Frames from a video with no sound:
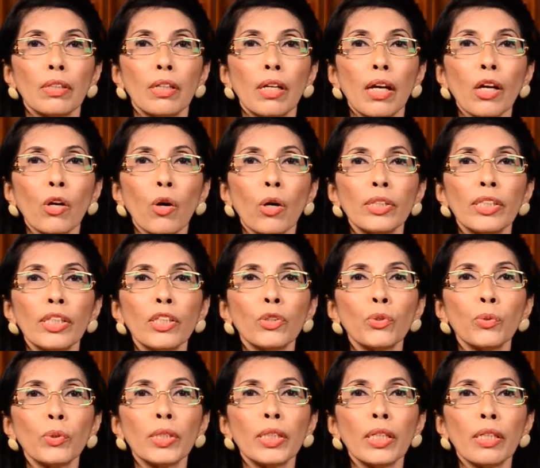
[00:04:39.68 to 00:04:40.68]
According
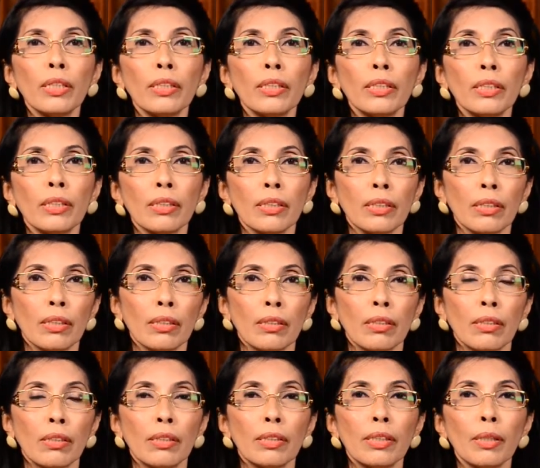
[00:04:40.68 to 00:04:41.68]
to Turner,
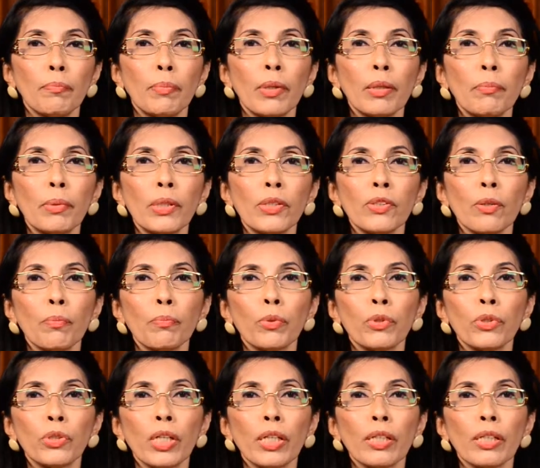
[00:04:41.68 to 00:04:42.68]
the purpose of
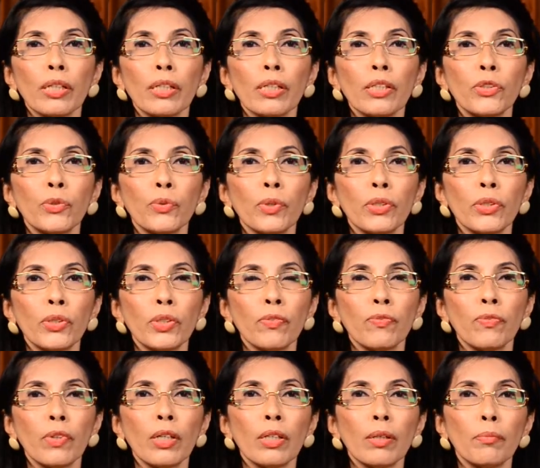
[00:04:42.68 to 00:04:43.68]
project is to achieve
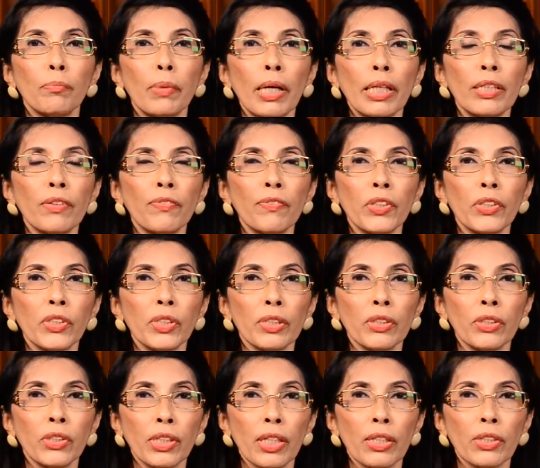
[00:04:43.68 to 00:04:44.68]
beneficial
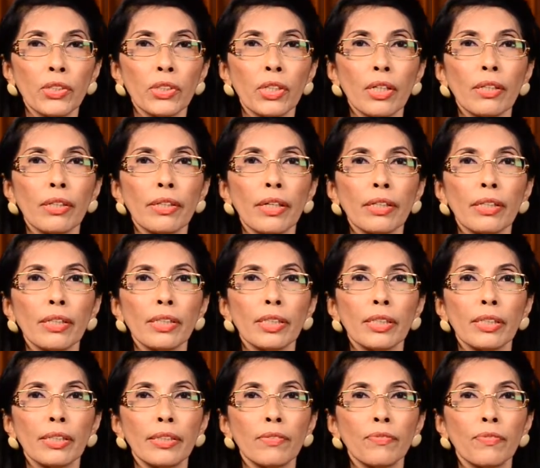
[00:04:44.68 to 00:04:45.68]
change that is
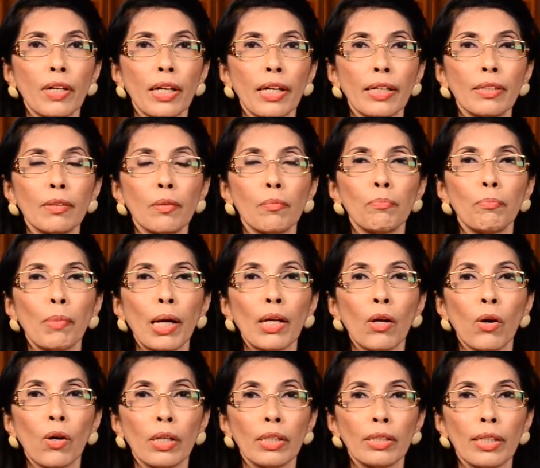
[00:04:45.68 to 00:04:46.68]
defined by
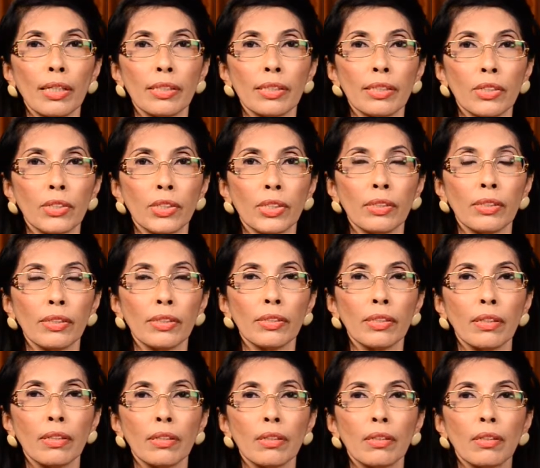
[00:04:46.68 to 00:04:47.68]
organizations.
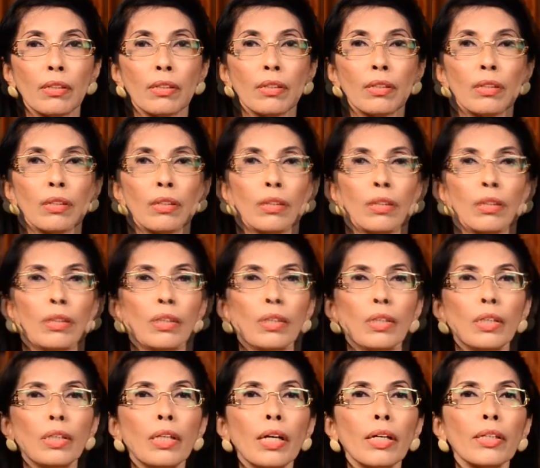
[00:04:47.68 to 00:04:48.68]

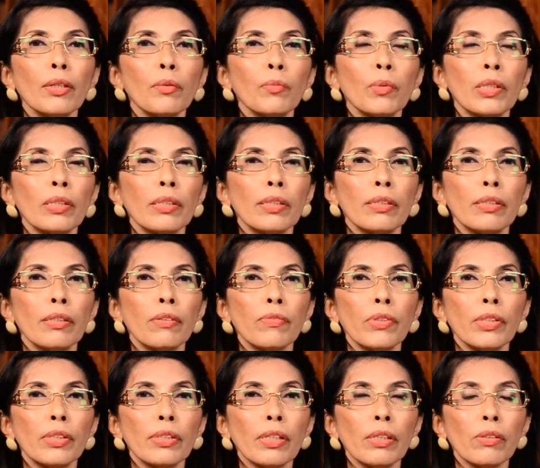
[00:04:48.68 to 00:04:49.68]
In other words, the
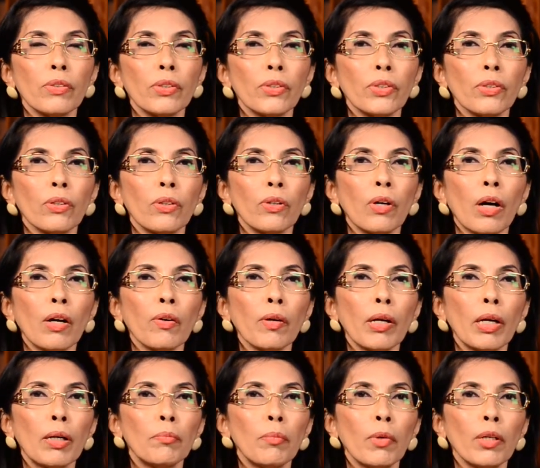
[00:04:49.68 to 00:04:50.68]
results or
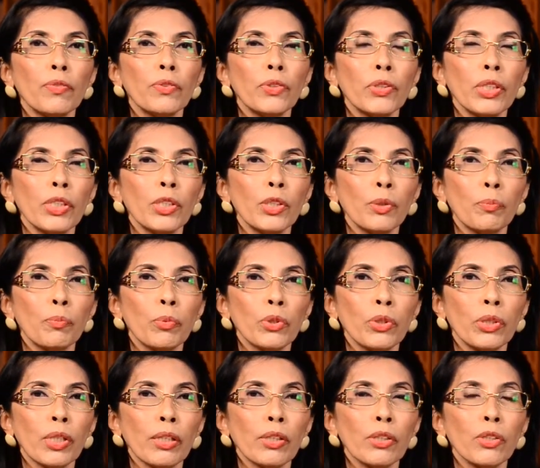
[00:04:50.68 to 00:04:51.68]
outcome of change
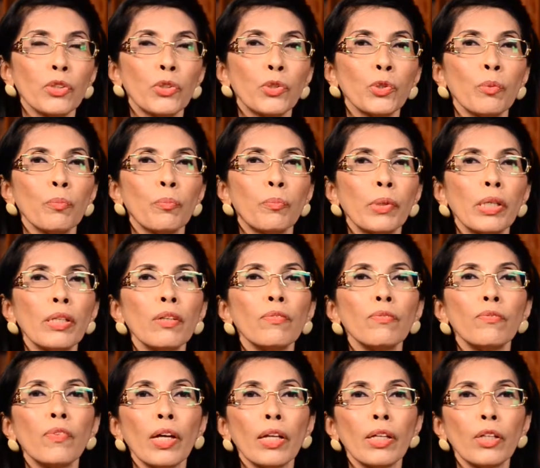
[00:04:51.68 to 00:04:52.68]
project should bring
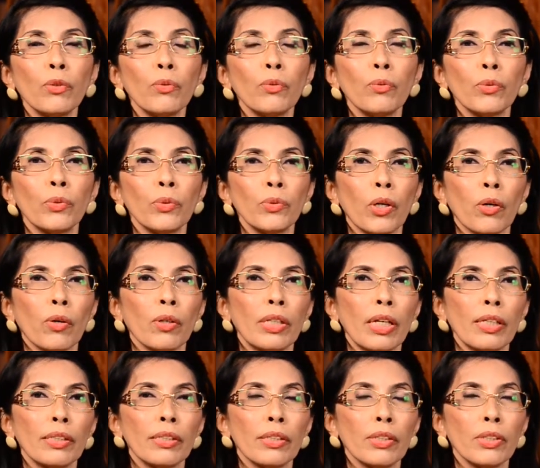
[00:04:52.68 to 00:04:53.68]
value to the
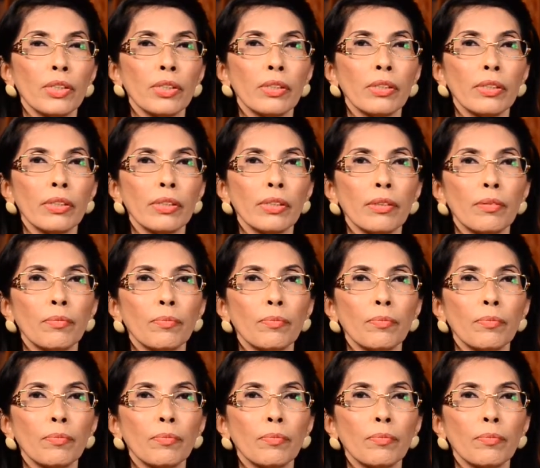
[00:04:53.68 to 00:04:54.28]
organizations.